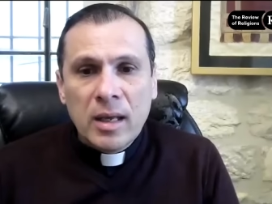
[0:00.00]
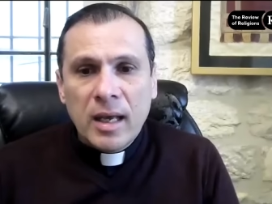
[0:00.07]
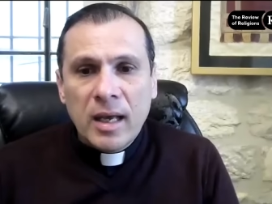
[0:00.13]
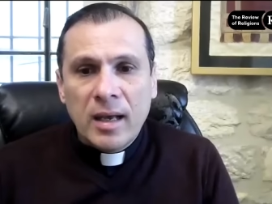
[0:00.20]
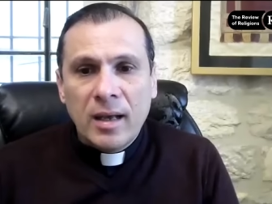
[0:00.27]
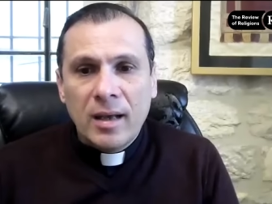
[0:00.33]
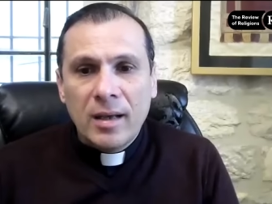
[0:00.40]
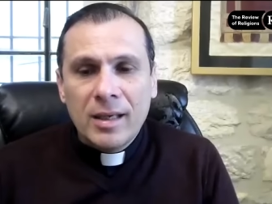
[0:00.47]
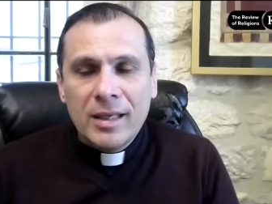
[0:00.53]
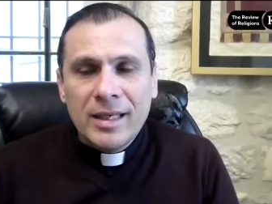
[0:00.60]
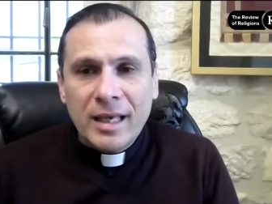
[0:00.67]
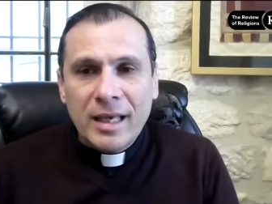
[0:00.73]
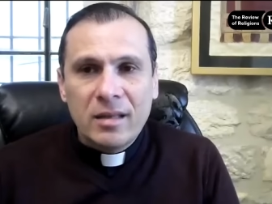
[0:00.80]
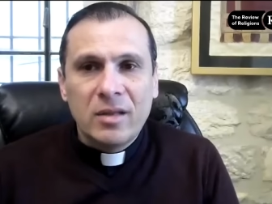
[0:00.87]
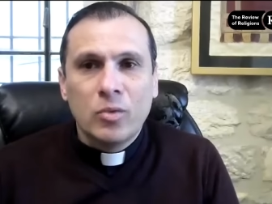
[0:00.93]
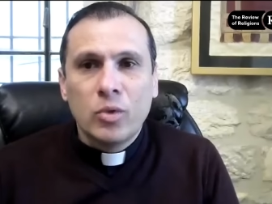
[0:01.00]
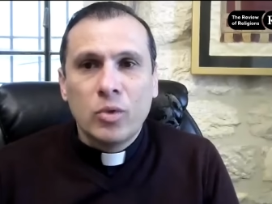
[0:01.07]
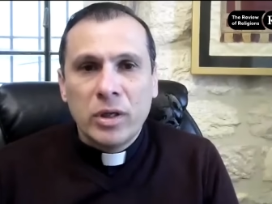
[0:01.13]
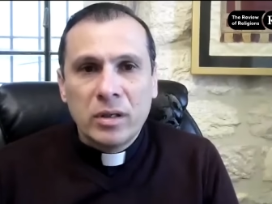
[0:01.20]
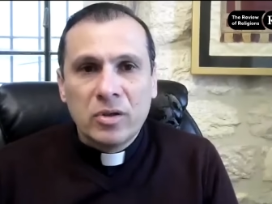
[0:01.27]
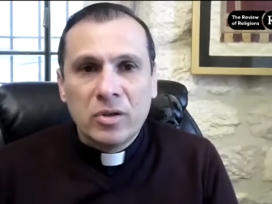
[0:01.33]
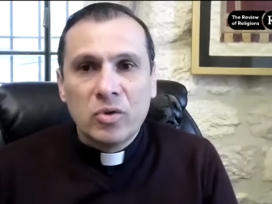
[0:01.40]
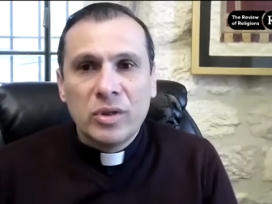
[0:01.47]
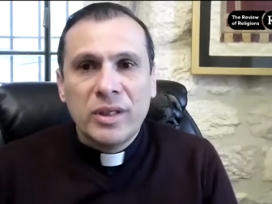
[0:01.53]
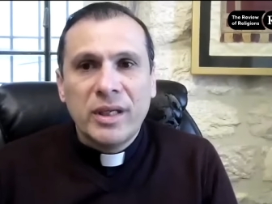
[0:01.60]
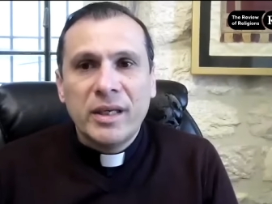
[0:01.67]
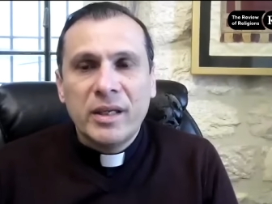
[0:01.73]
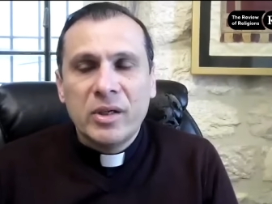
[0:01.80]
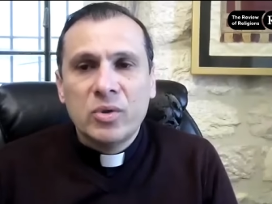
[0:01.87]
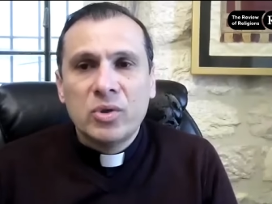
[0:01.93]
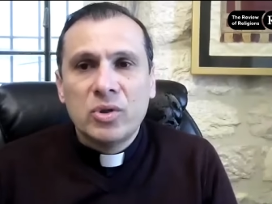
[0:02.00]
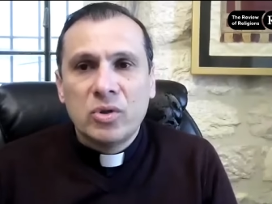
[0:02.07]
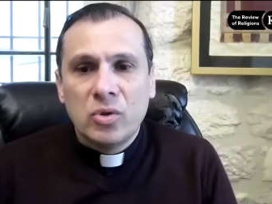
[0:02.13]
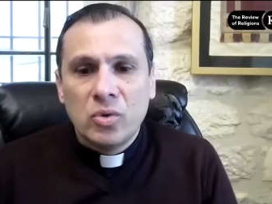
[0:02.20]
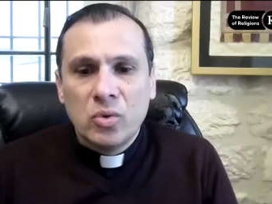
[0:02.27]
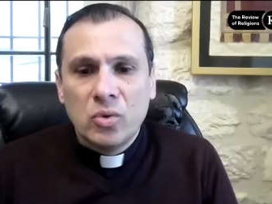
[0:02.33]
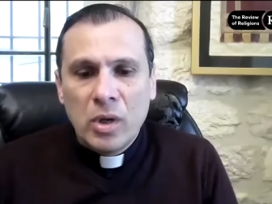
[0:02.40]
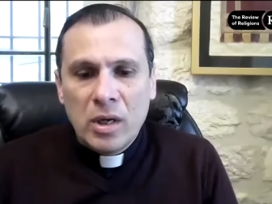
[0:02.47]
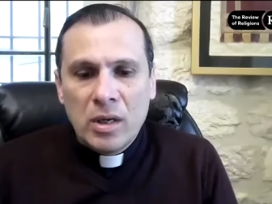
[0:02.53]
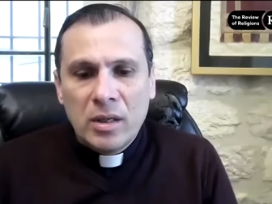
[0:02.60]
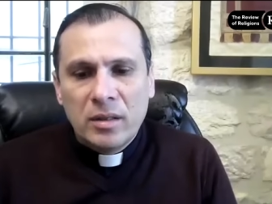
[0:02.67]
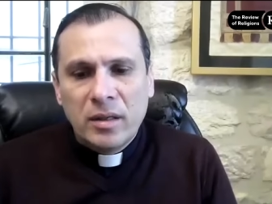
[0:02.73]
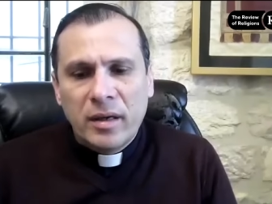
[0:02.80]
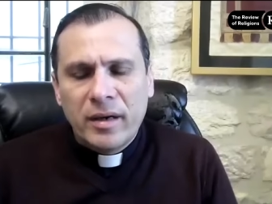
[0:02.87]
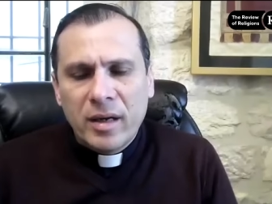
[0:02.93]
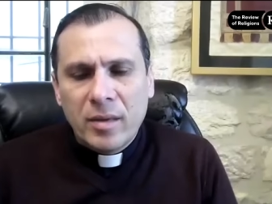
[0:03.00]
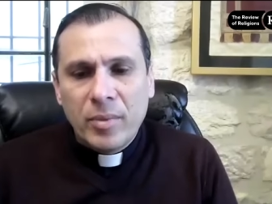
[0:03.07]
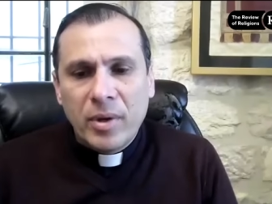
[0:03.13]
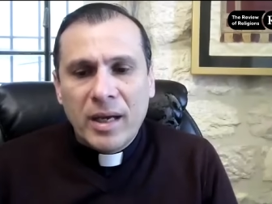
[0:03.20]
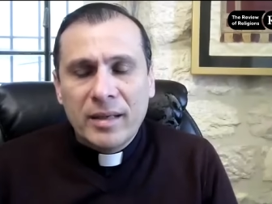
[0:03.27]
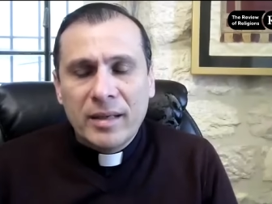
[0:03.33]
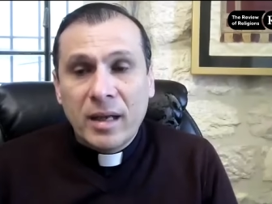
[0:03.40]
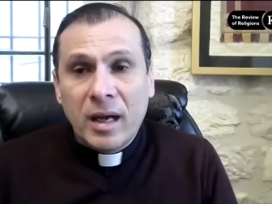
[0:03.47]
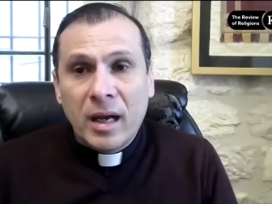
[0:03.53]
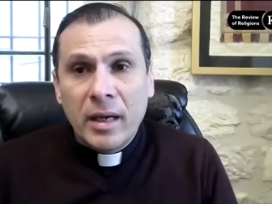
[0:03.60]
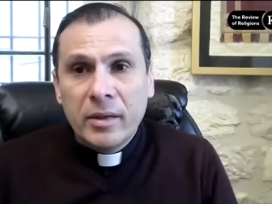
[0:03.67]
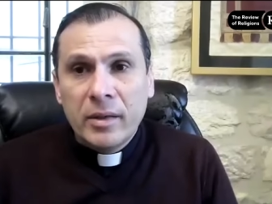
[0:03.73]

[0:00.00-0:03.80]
Uh, yet the world continues to turn a blind eye.